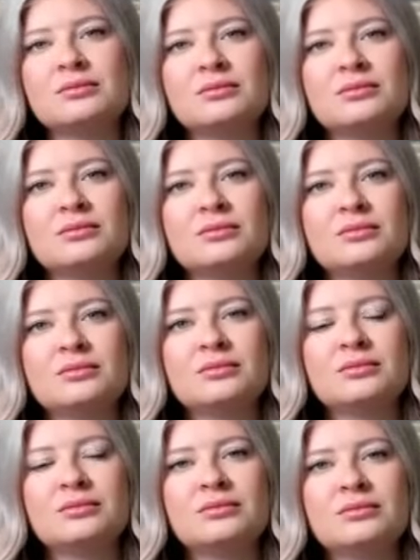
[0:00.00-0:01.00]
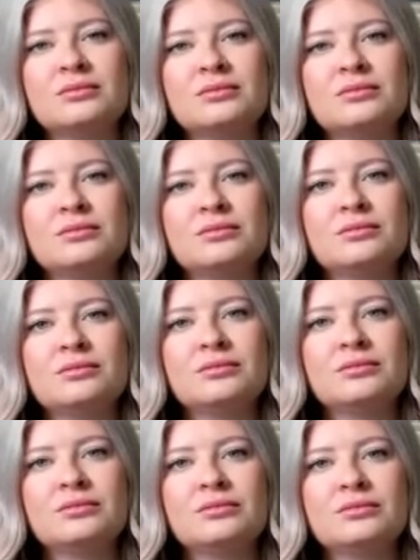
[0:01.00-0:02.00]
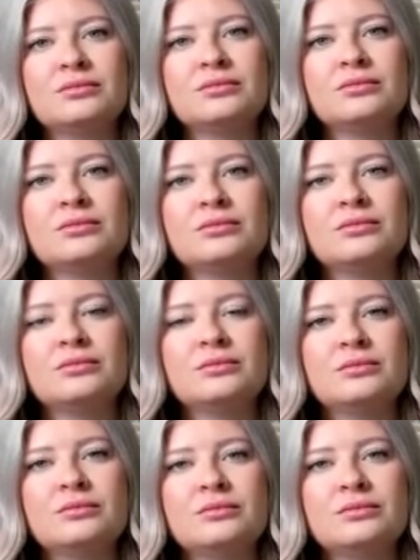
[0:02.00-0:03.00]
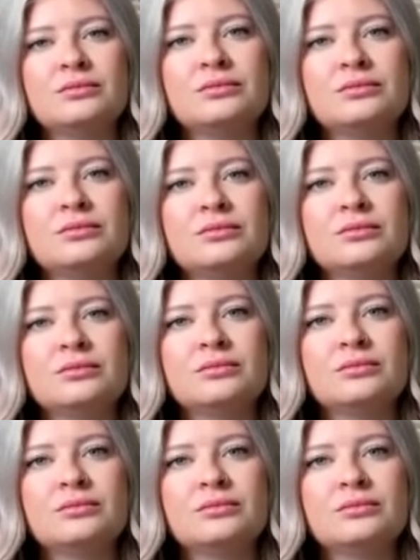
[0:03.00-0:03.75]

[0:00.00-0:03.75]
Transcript: (silent)